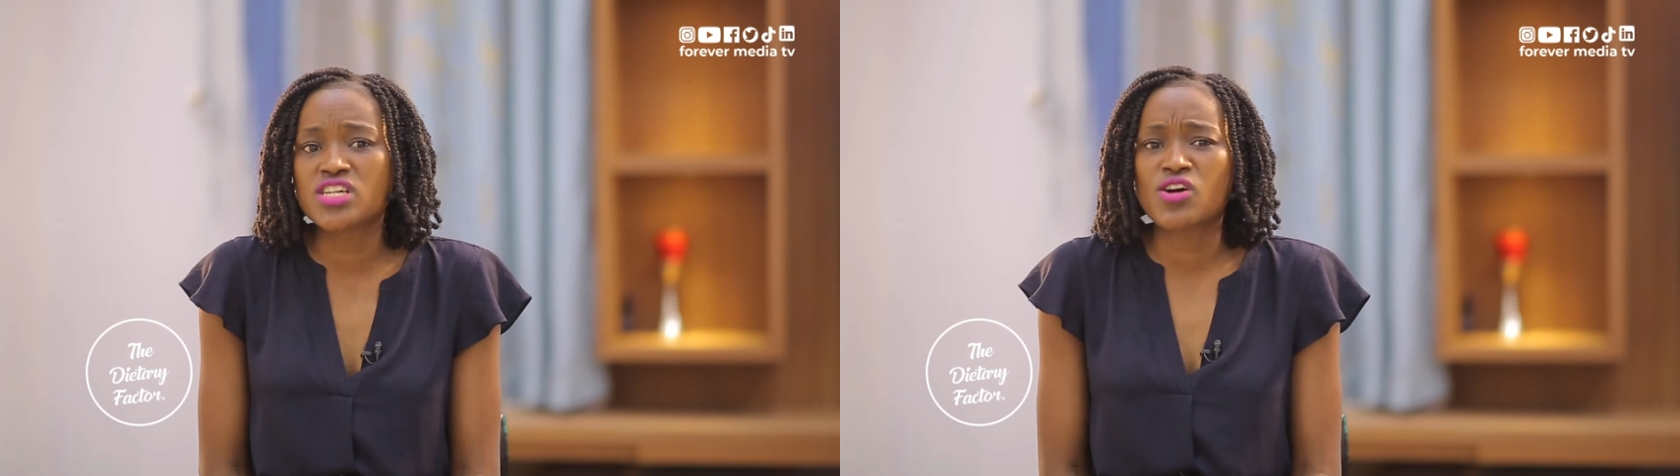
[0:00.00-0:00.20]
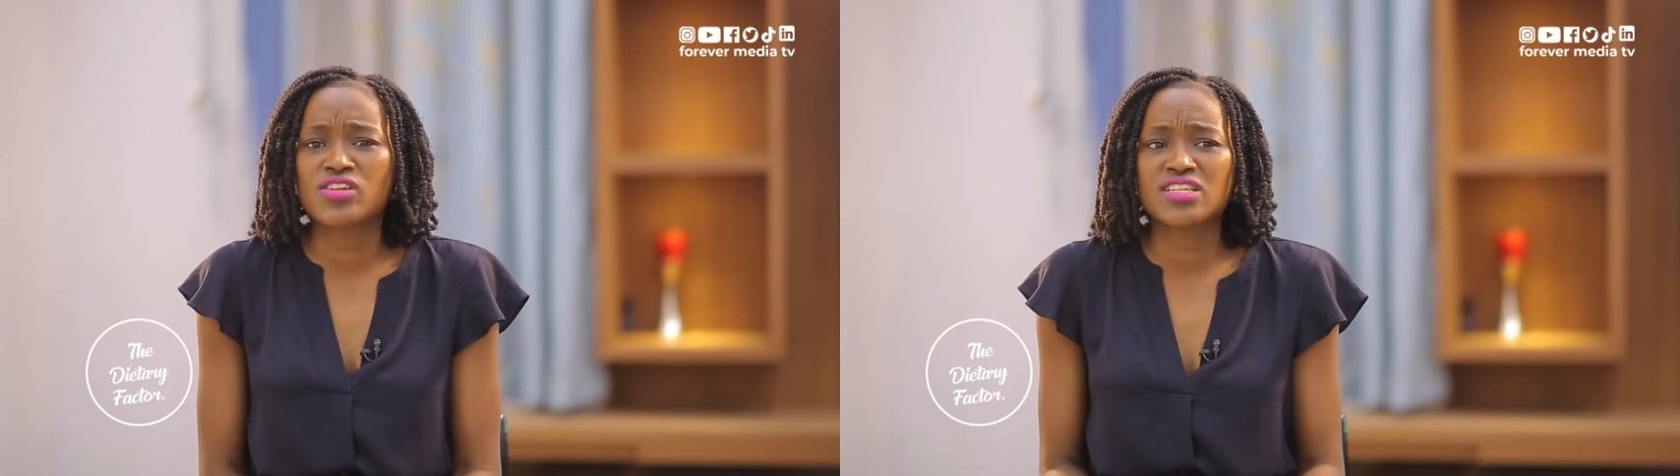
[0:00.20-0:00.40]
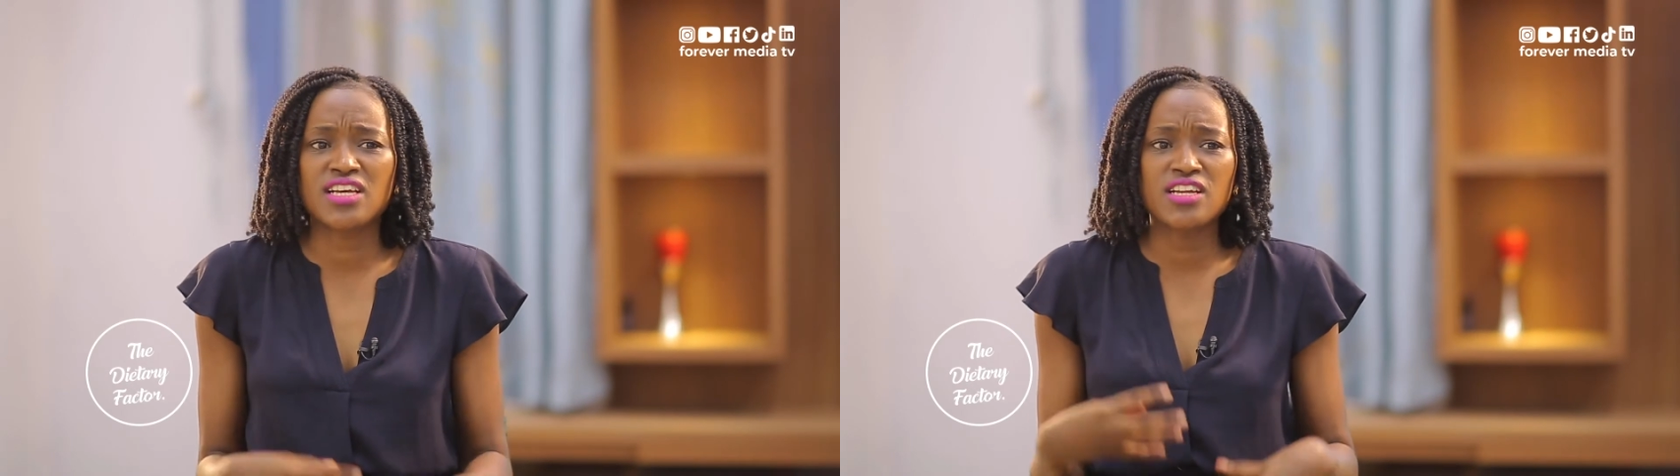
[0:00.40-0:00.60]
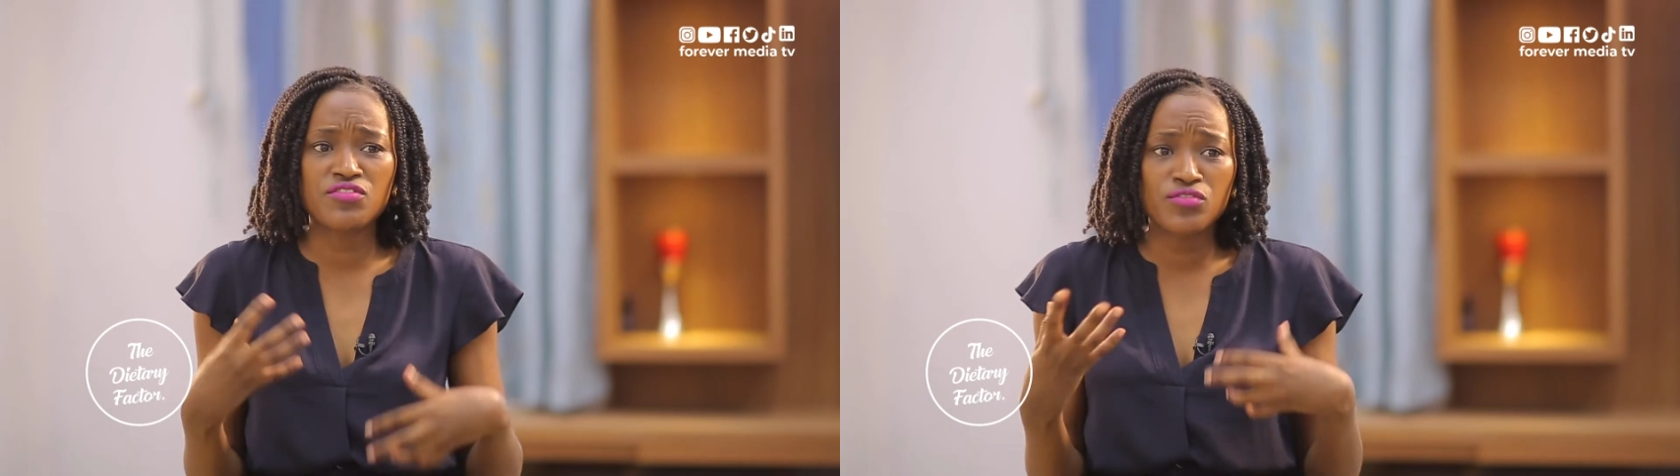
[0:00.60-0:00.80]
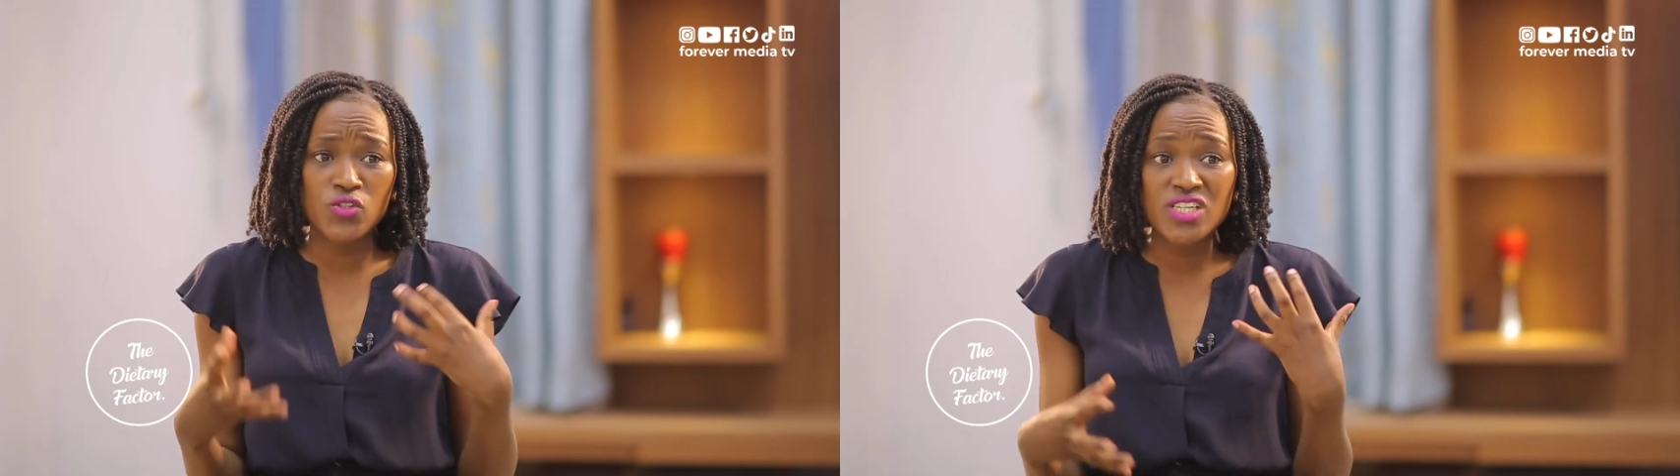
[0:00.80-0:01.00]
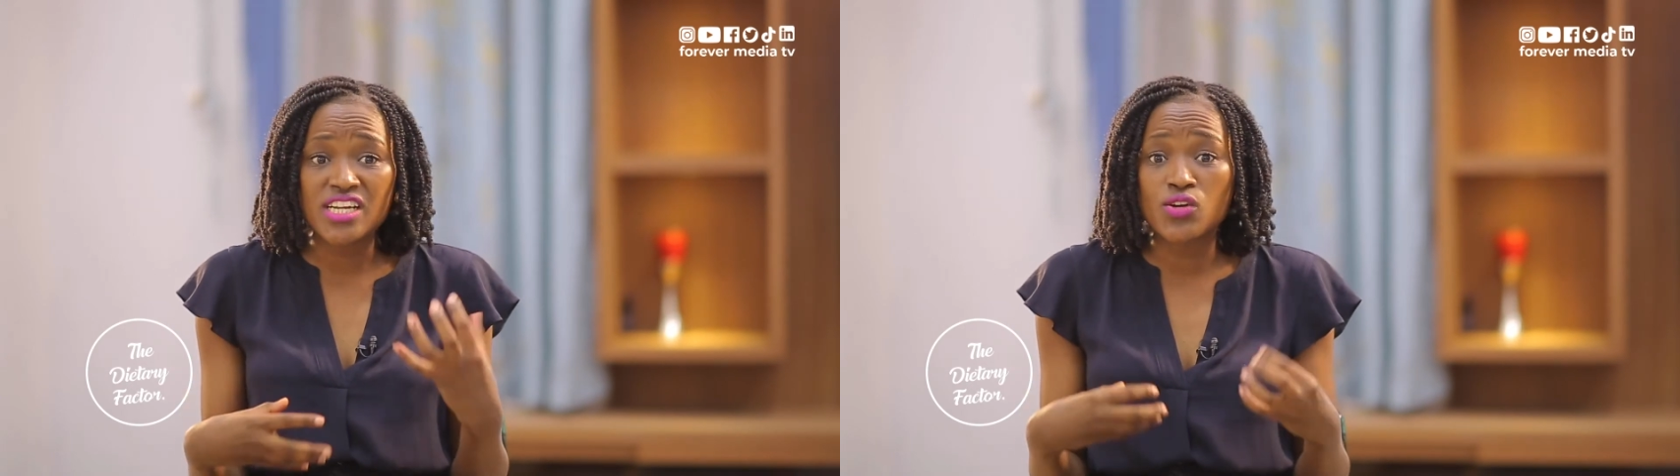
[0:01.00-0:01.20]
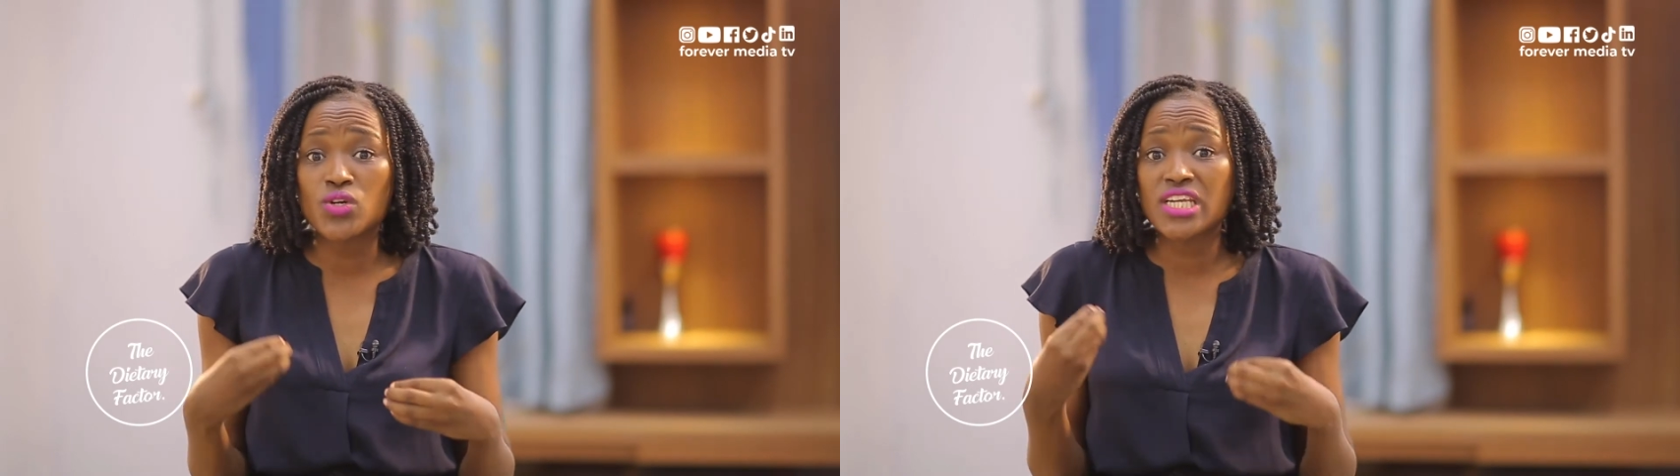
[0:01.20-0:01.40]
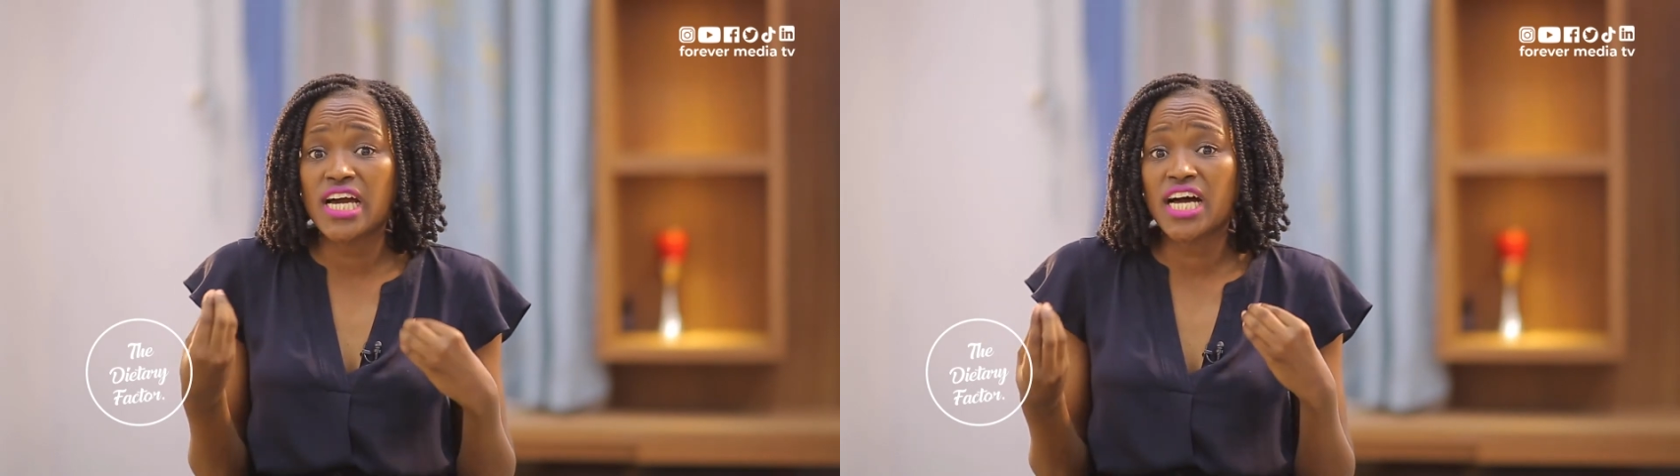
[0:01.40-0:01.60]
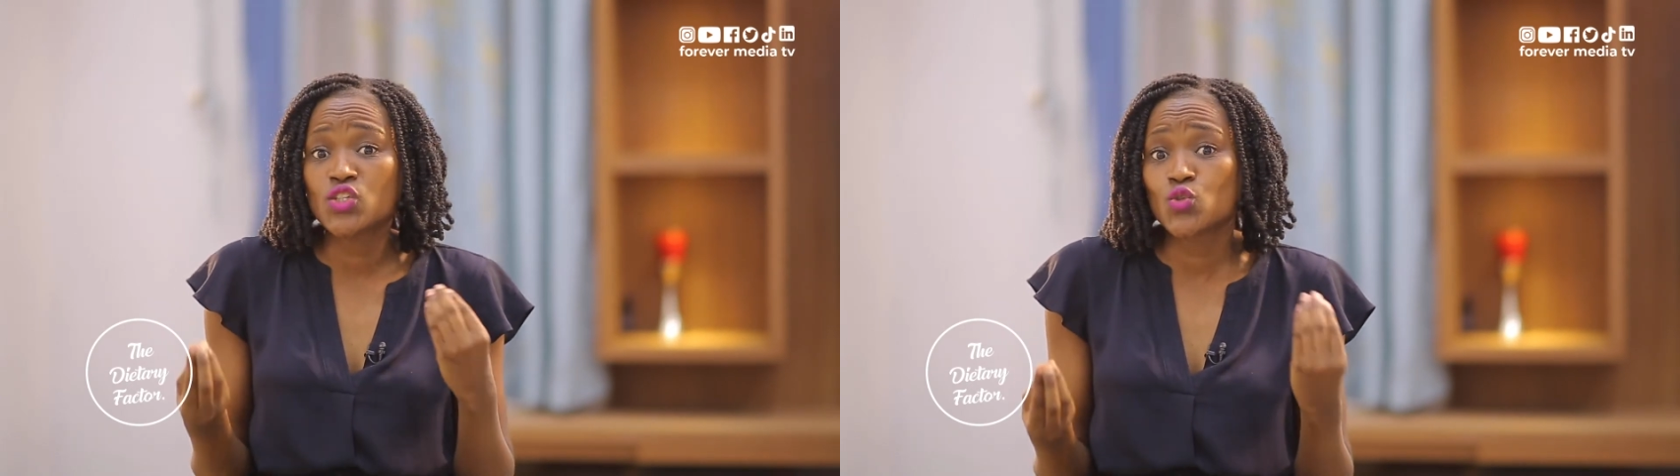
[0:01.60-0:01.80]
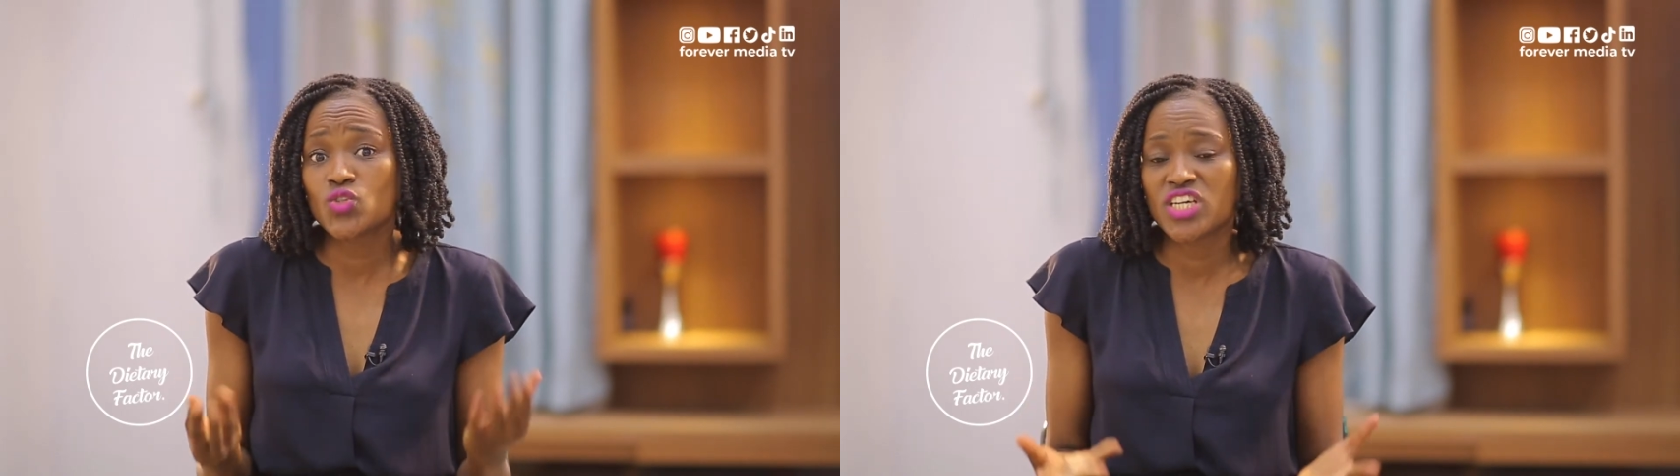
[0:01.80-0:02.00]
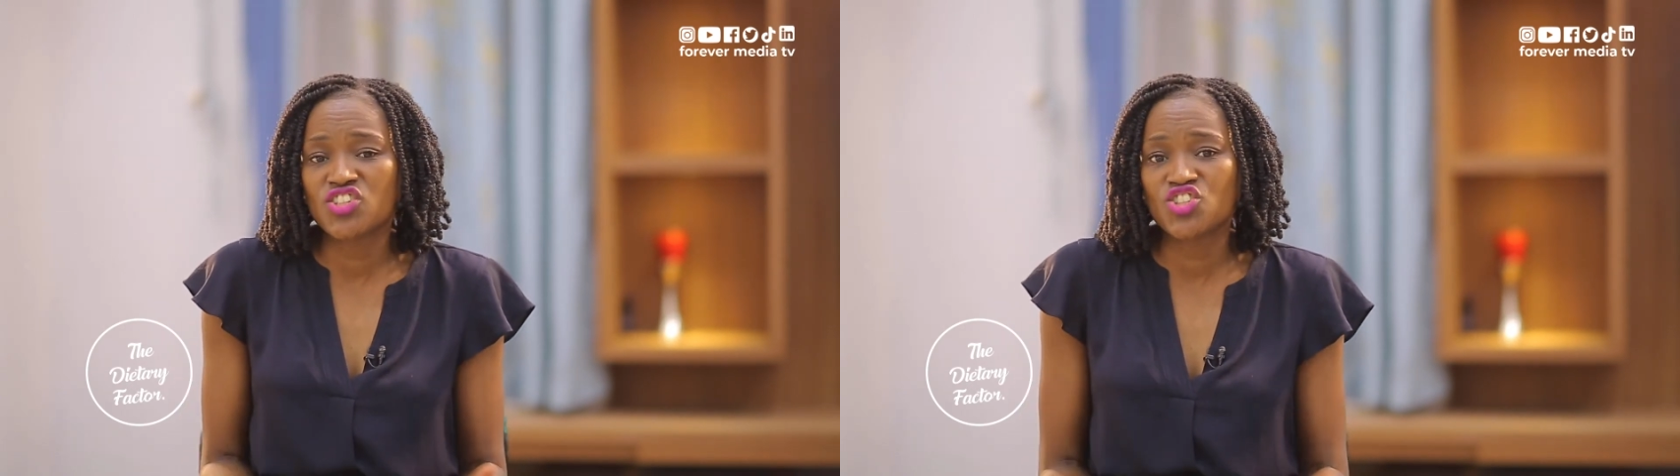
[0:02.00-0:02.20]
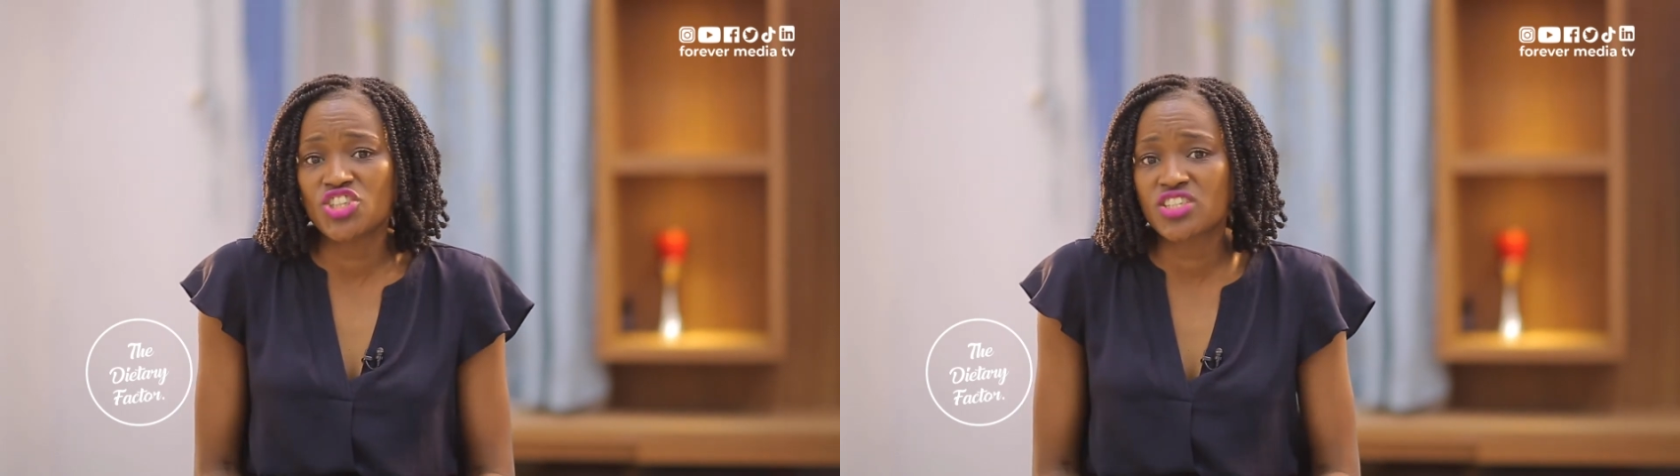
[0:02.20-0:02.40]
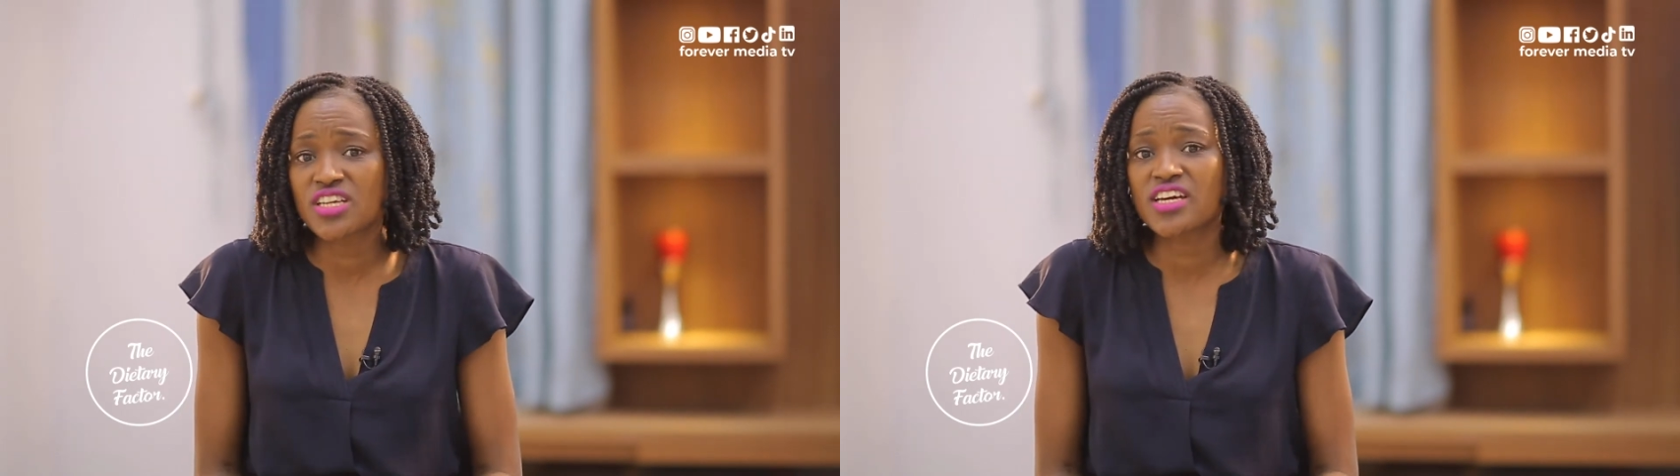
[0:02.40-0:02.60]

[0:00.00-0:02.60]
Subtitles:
Now, there are certain foods that are really hard to digest,